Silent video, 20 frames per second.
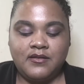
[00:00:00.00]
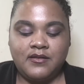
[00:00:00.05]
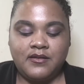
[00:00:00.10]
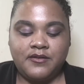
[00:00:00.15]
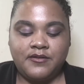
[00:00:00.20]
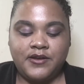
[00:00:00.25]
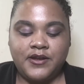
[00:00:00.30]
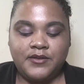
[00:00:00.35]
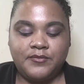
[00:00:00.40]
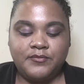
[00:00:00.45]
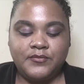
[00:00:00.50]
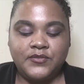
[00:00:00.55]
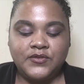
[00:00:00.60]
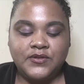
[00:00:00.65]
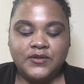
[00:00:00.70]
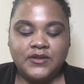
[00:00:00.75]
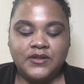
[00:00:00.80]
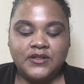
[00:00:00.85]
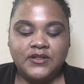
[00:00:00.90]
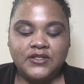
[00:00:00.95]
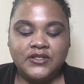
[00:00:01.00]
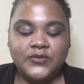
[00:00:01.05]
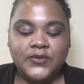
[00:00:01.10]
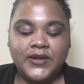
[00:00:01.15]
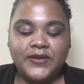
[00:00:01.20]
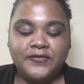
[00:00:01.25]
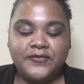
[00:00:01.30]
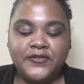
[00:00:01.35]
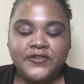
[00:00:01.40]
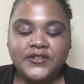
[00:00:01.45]
All right. So when
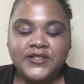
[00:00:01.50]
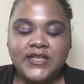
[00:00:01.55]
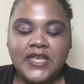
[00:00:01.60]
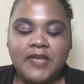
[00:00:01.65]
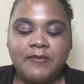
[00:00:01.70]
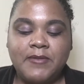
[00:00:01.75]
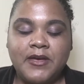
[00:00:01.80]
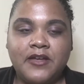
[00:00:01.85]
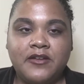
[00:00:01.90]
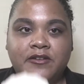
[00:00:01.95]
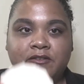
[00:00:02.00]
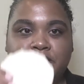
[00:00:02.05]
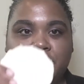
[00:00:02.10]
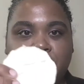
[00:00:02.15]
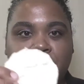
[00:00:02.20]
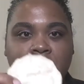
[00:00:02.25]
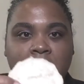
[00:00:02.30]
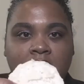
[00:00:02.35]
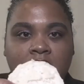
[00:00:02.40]
it first came out of